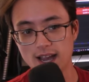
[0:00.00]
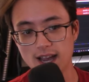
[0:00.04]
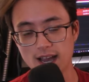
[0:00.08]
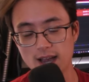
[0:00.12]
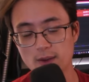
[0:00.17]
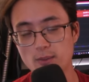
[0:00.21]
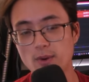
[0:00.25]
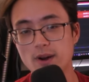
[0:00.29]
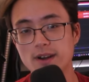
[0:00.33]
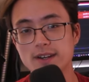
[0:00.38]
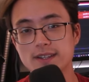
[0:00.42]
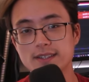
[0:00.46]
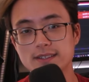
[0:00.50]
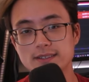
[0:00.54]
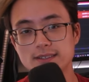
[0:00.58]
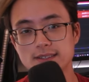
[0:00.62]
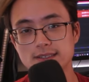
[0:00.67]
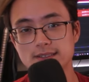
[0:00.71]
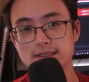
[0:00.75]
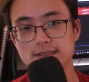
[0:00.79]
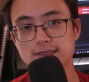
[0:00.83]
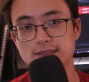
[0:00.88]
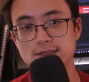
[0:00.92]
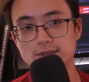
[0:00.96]
I
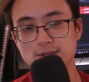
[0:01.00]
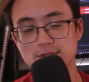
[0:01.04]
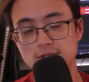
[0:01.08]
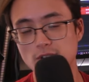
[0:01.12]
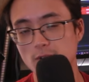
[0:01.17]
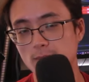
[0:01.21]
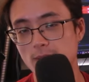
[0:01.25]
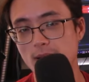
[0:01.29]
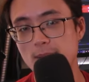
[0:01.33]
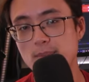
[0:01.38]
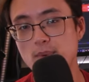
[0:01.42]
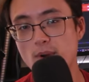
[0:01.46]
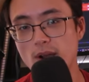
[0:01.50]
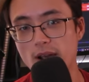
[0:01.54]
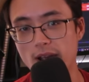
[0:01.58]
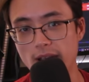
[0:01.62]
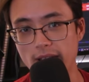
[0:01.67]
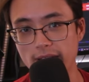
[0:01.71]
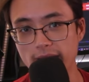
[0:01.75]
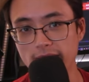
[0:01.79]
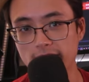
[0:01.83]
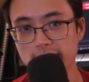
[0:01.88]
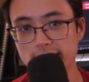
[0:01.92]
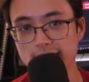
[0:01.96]
wanted to show my
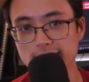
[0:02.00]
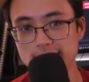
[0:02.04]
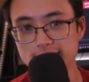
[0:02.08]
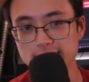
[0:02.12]
pride.